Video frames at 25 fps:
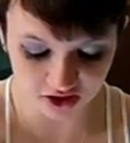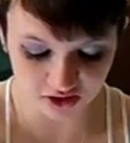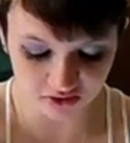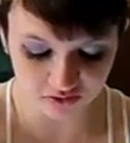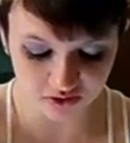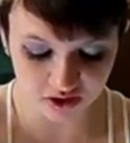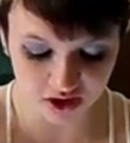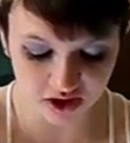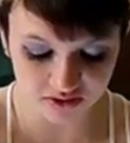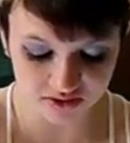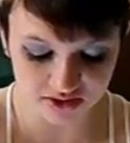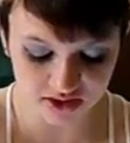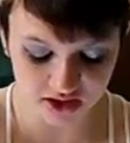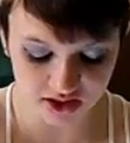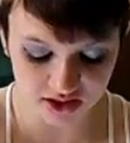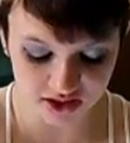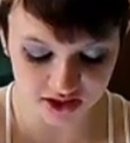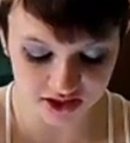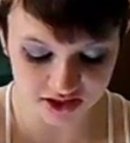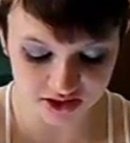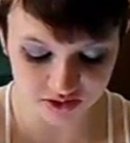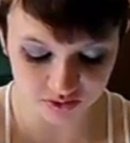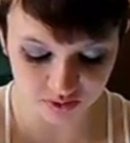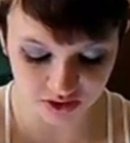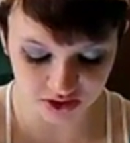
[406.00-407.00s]
It involves at
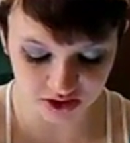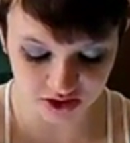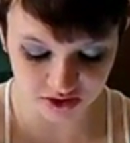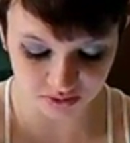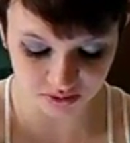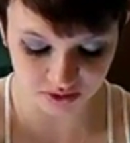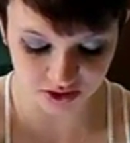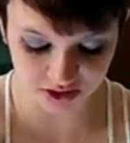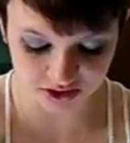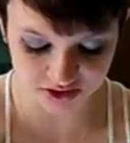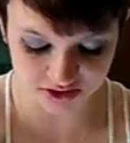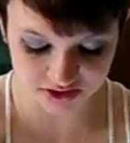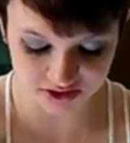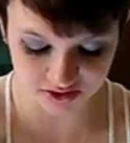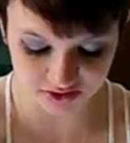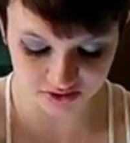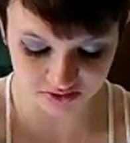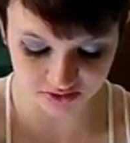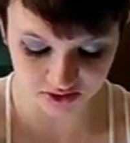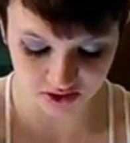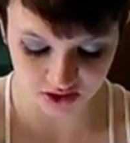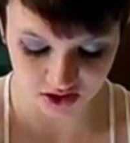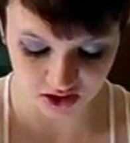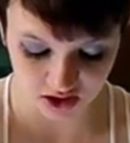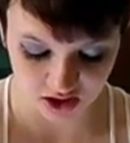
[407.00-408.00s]
least one
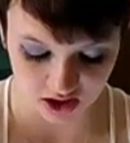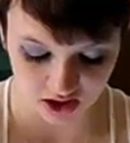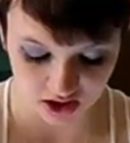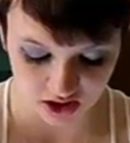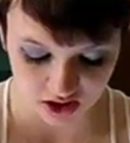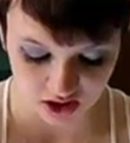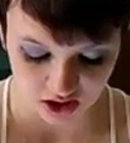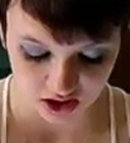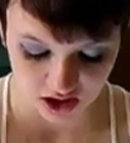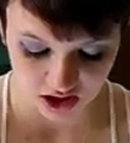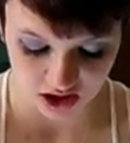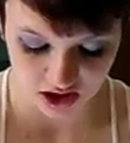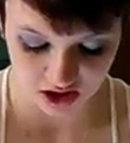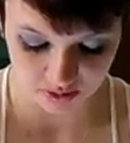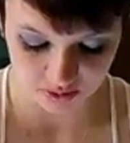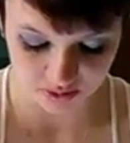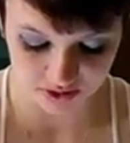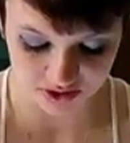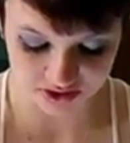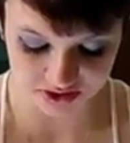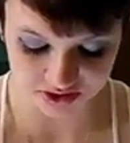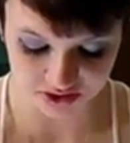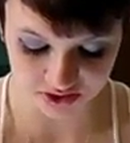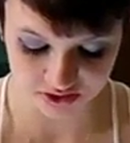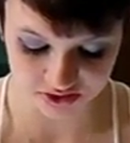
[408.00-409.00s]
depressive
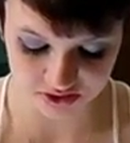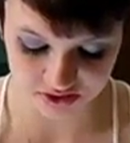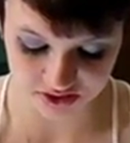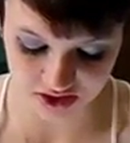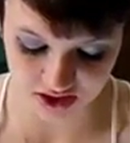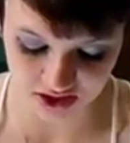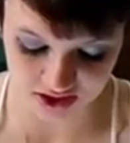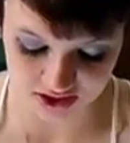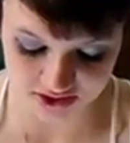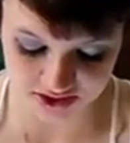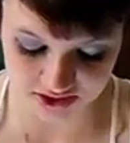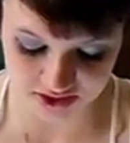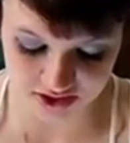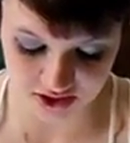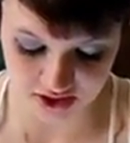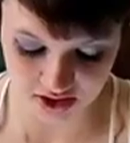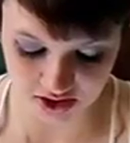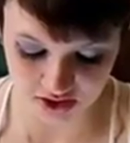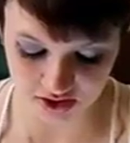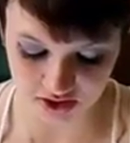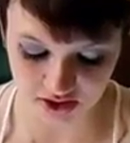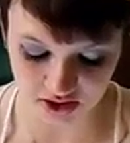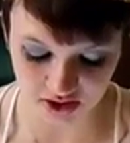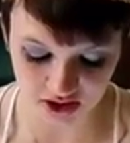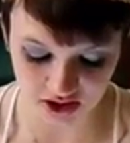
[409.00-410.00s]
episode
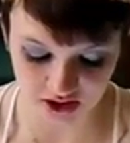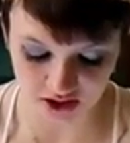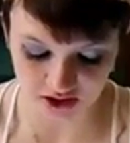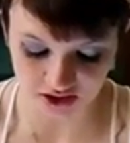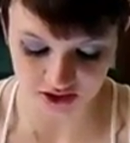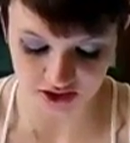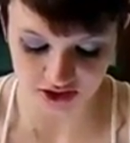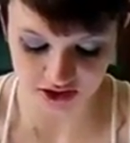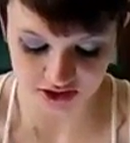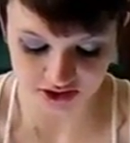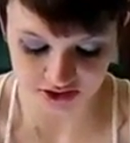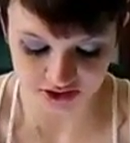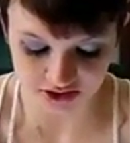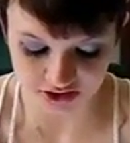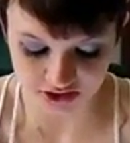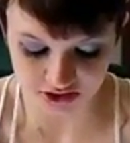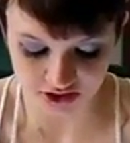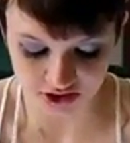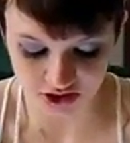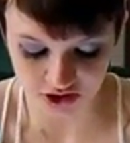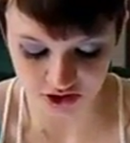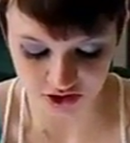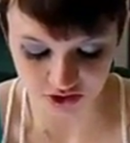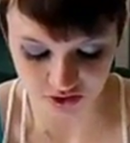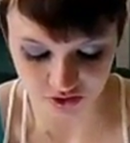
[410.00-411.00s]
lasting at
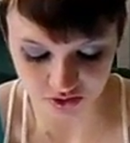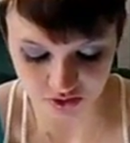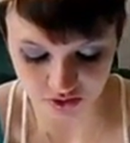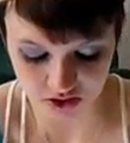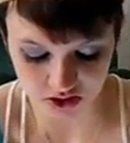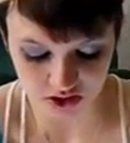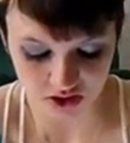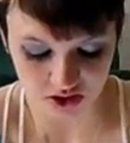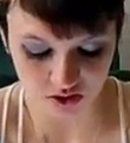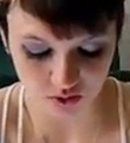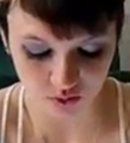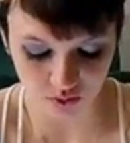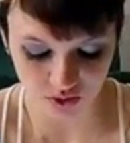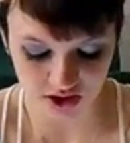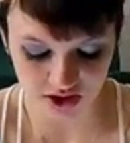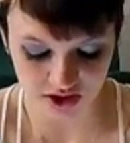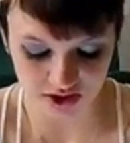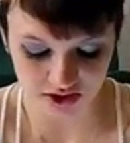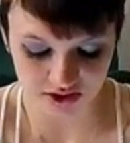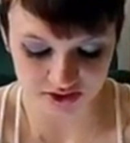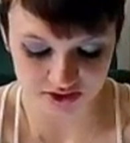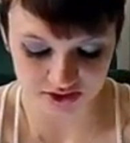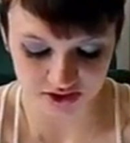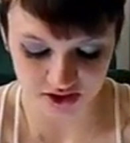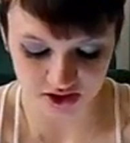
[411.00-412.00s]
least 2
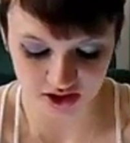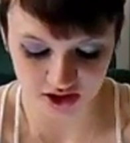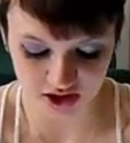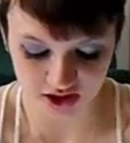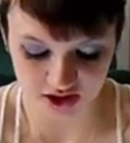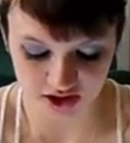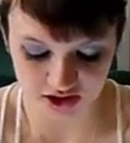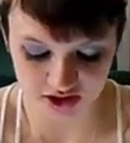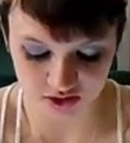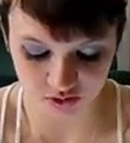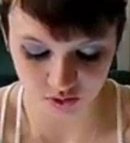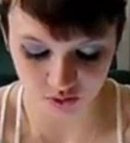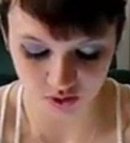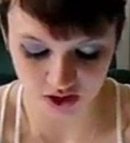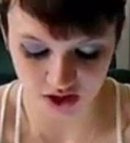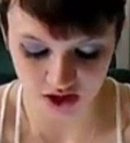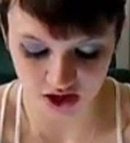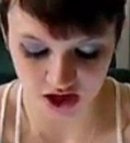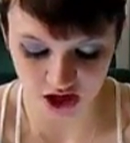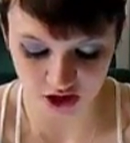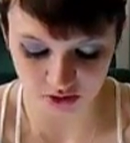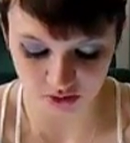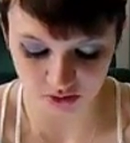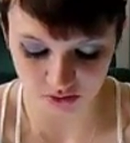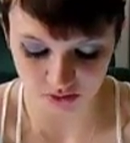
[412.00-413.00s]
weeks and at least
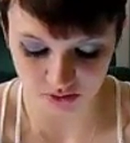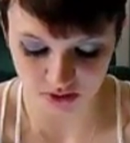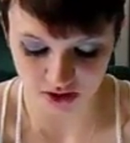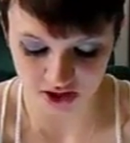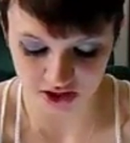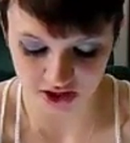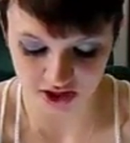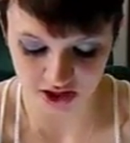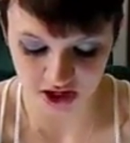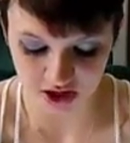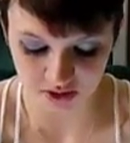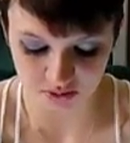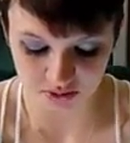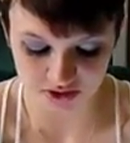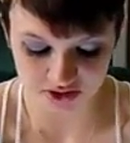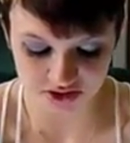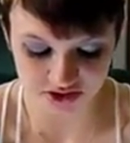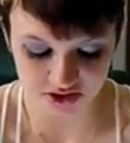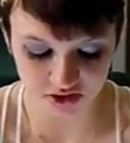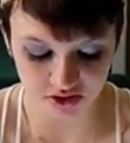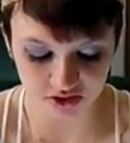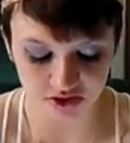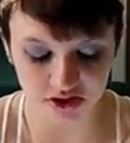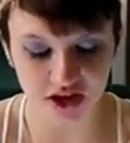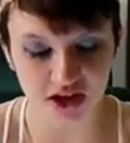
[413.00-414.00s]
one hypomanic
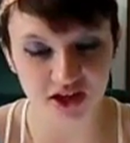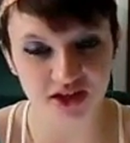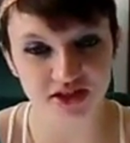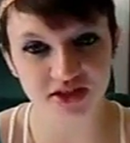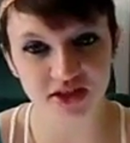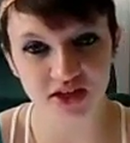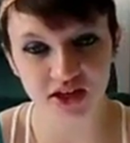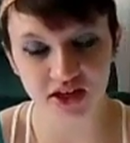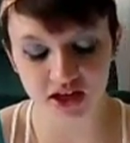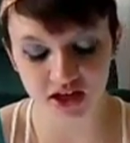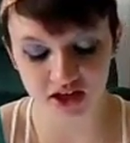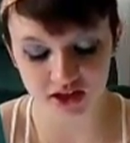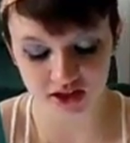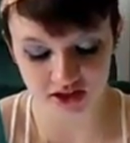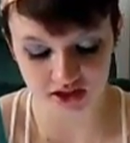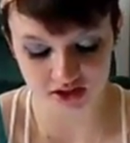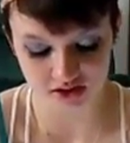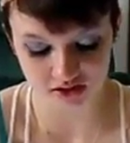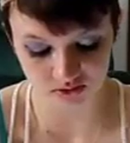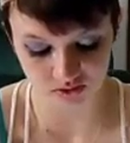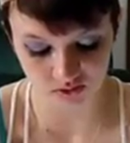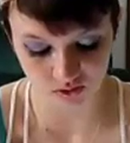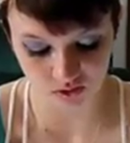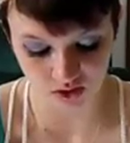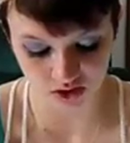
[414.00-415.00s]
episode lasting at
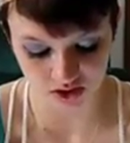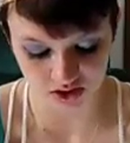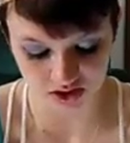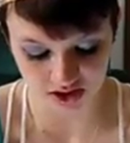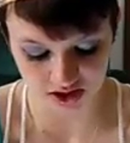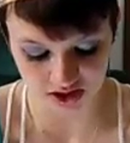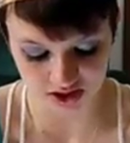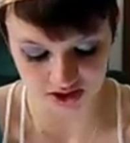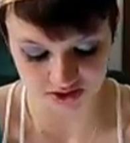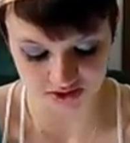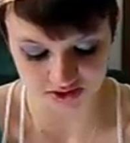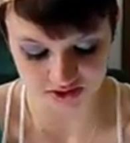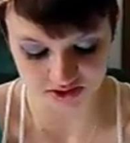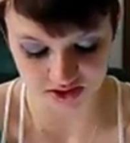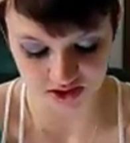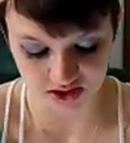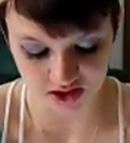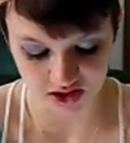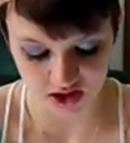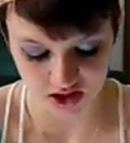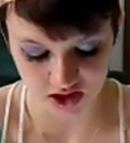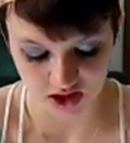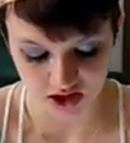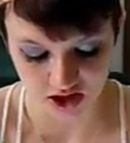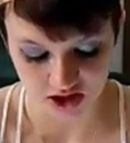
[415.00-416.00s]
least 4 days.
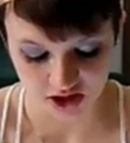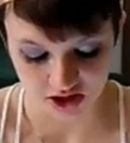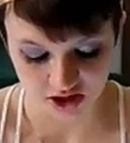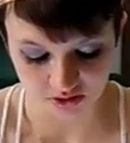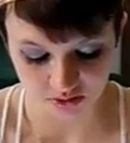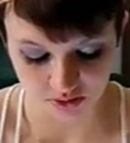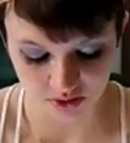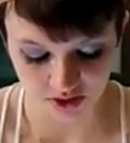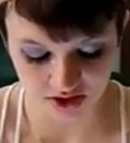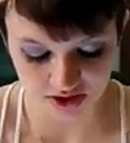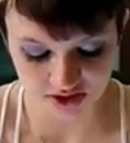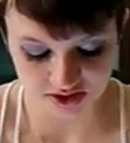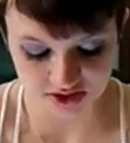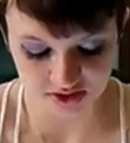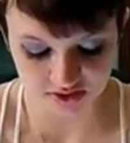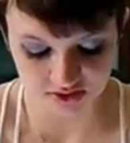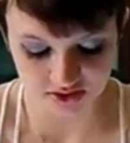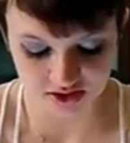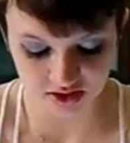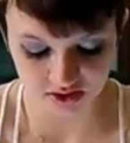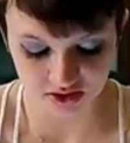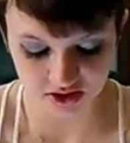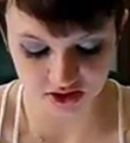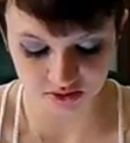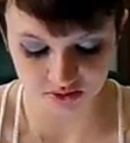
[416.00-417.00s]

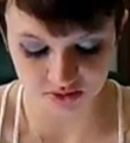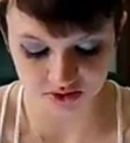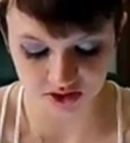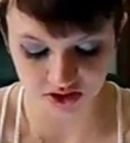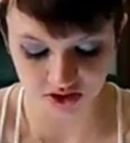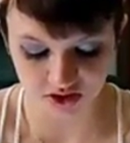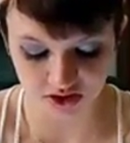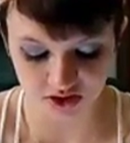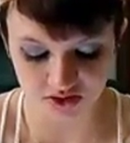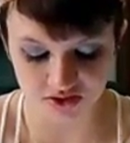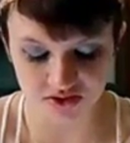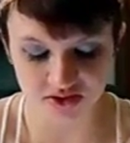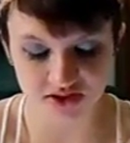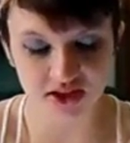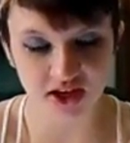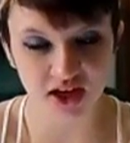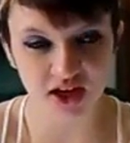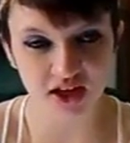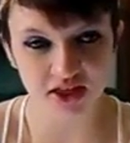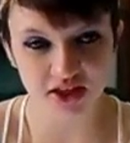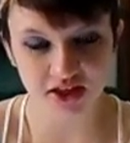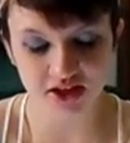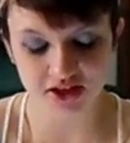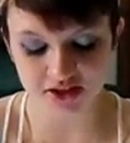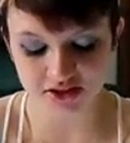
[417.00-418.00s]
Depressive symptoms include
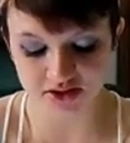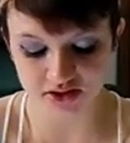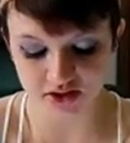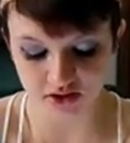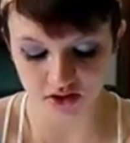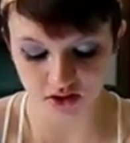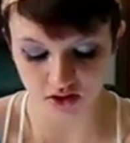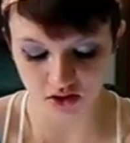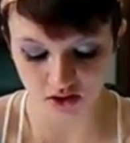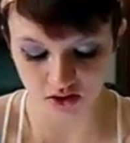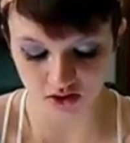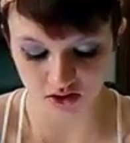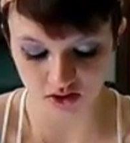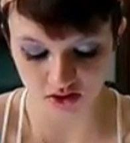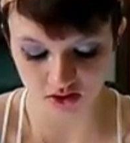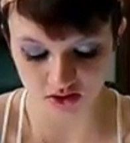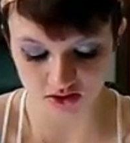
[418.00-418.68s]
sadness